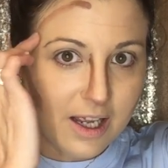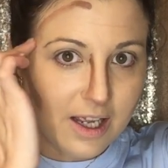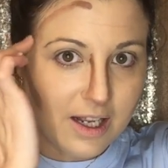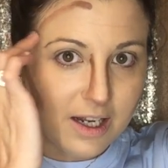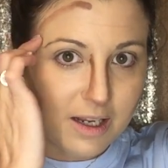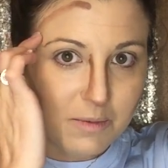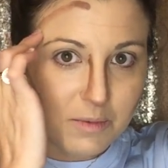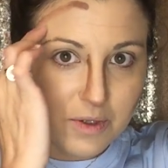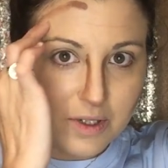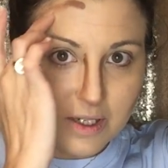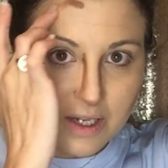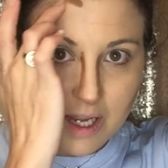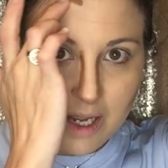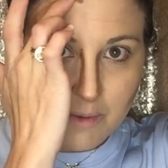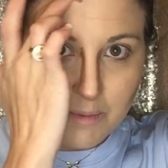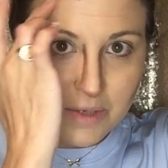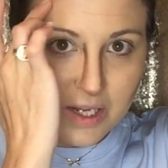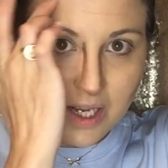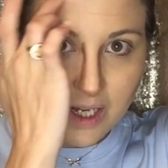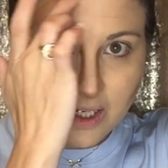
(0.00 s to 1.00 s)
And
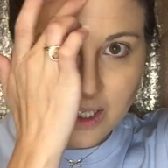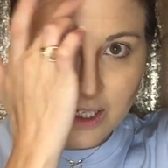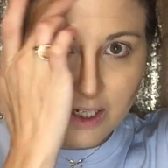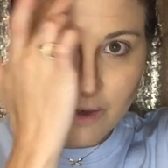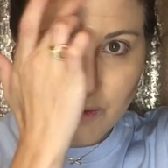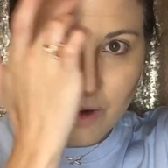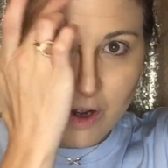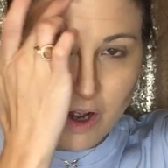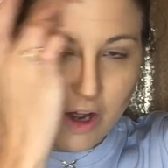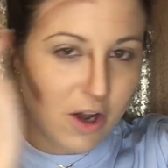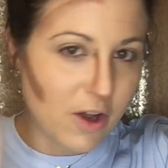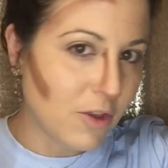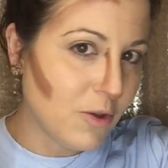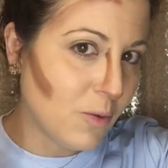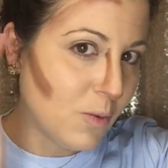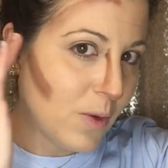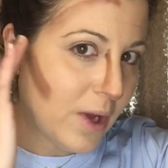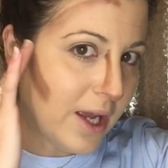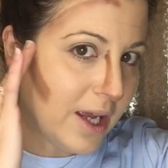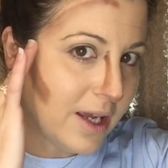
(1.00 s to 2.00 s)
I'm not going to go all
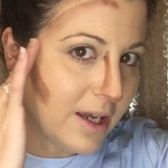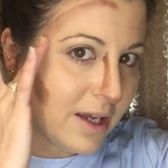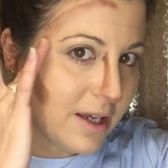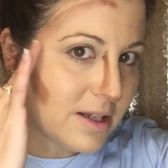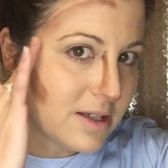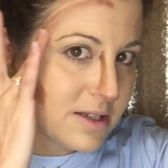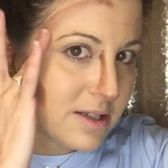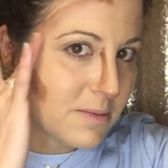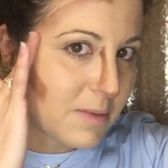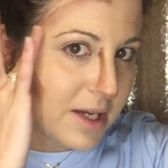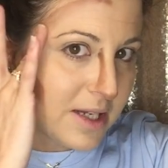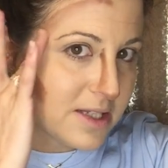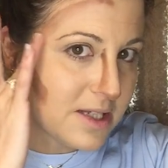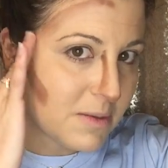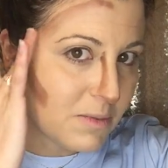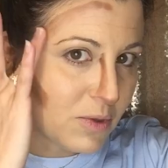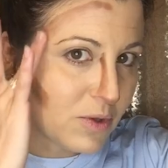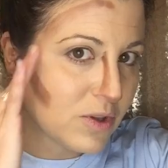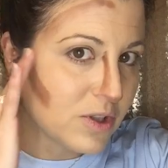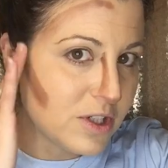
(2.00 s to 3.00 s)
the way into my
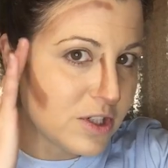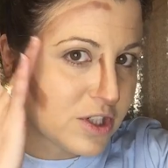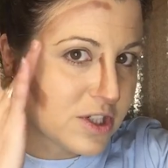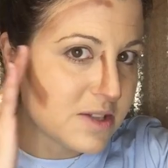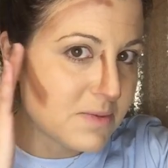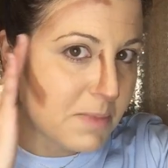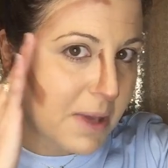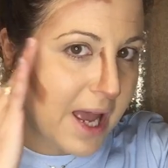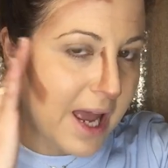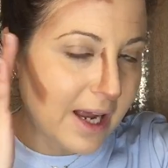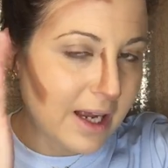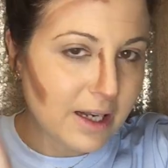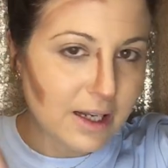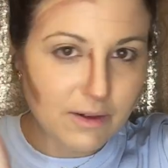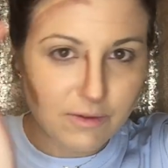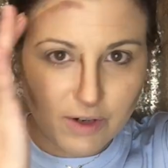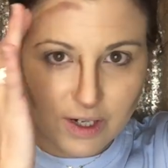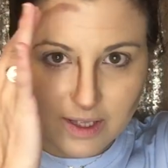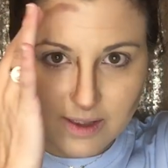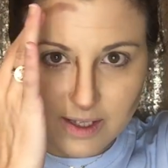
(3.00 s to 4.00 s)
temple and just pack it
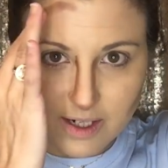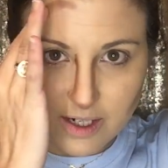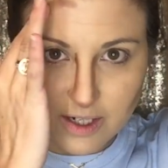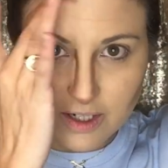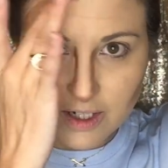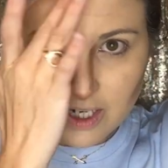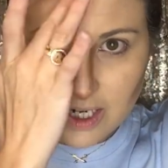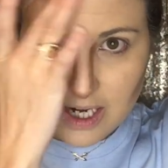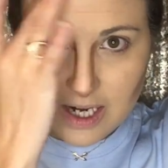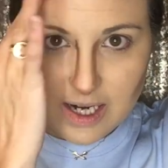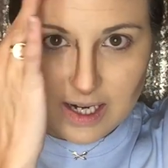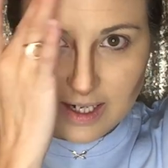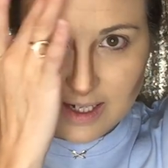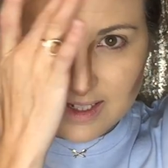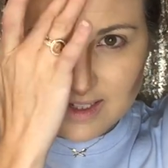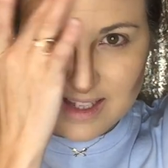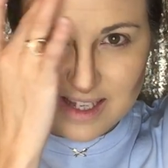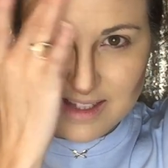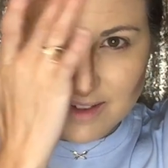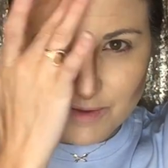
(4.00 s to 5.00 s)
in right there,
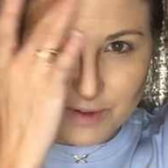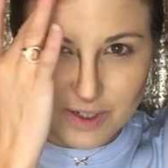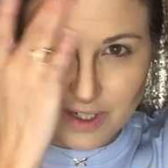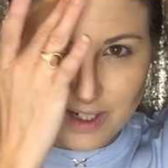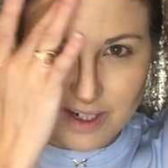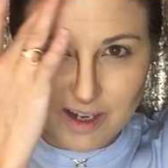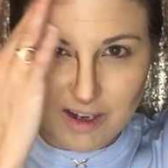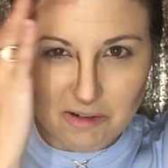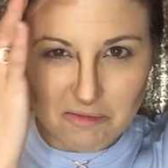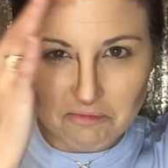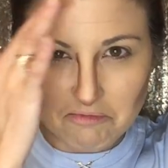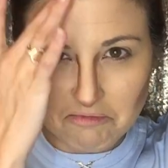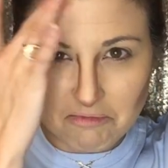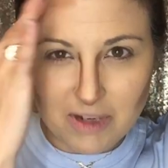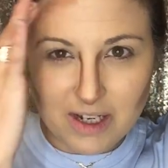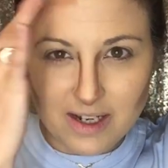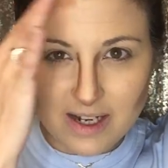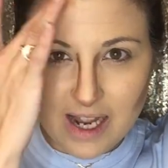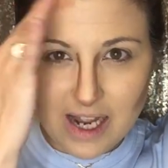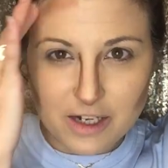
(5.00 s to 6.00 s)
because that's really not
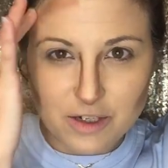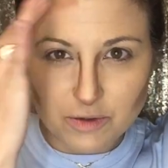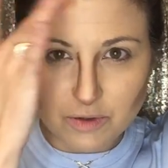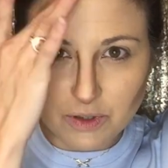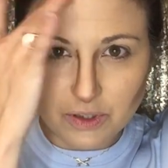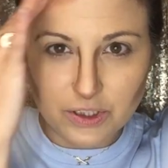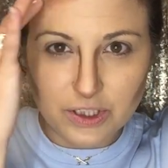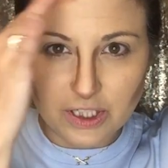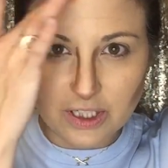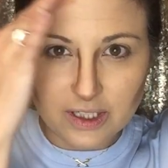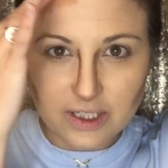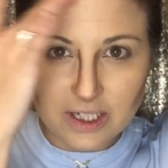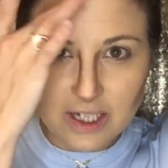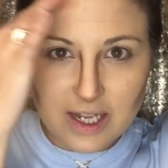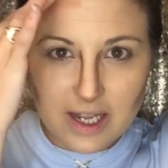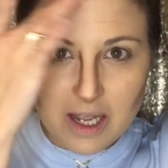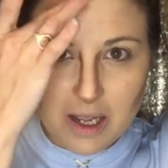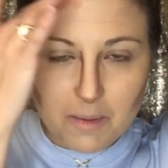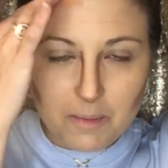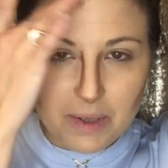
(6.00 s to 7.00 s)
a natural look.
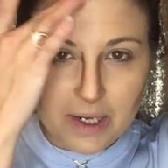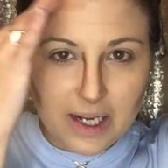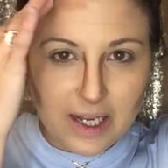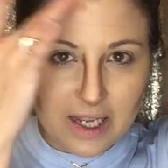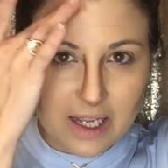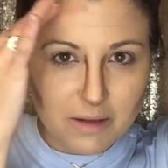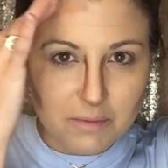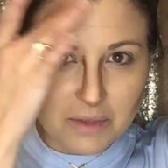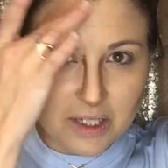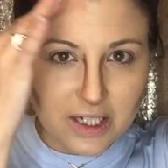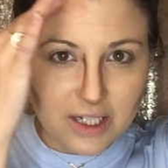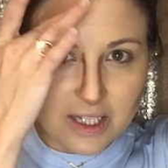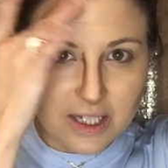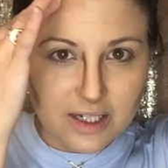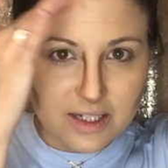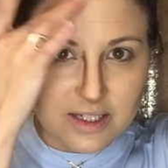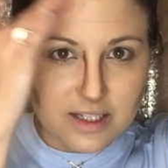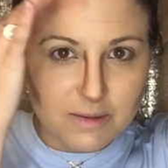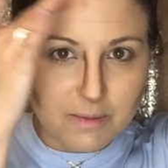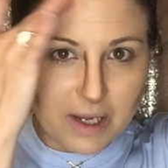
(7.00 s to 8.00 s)
But I am going to
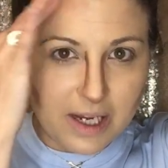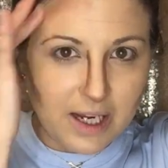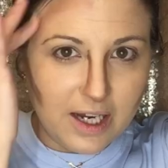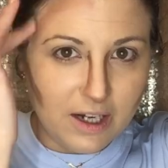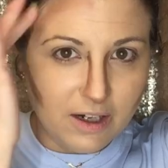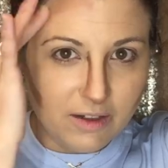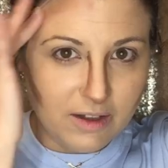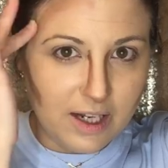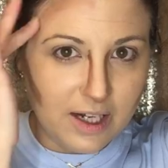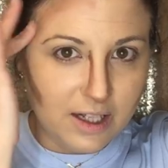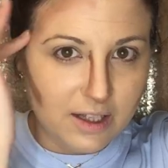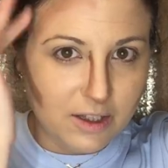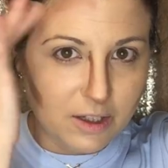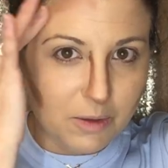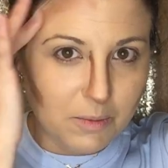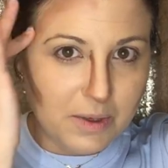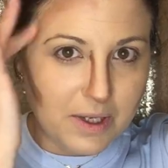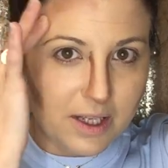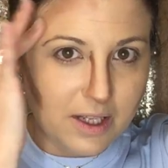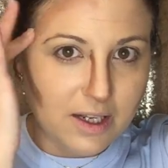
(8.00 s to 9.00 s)
get into my hairline a
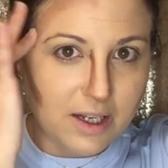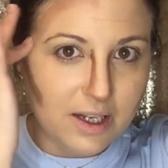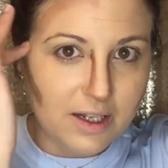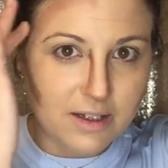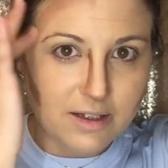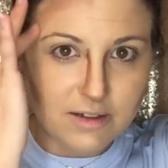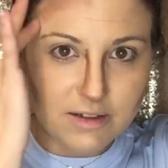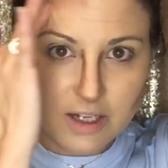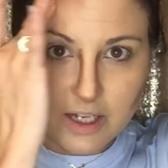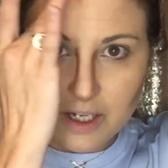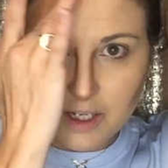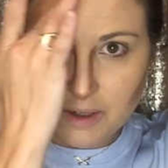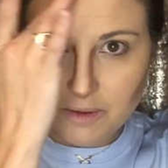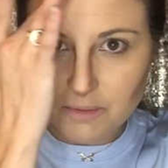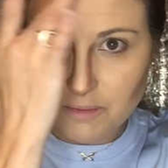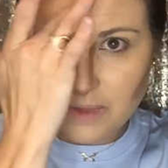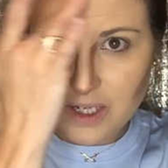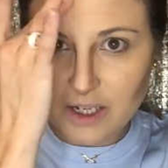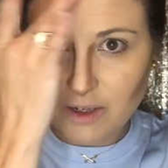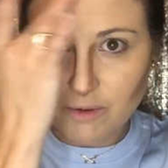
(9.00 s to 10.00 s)
little bit and
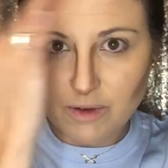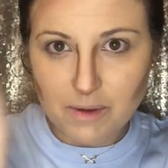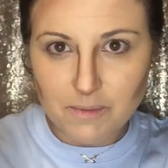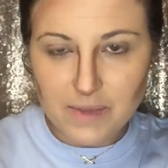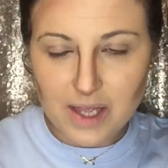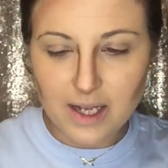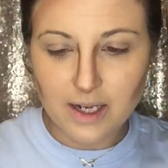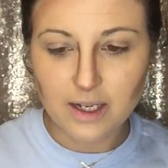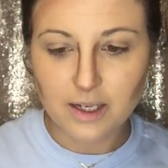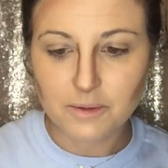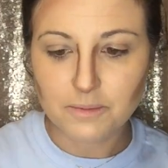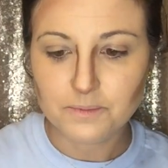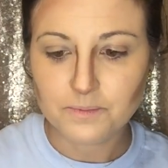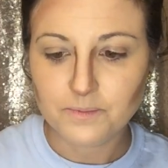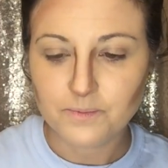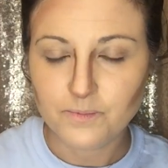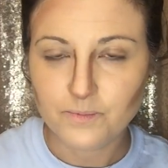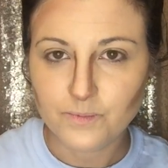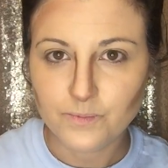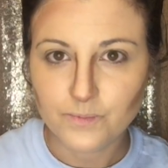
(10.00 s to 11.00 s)
kind of rub that in.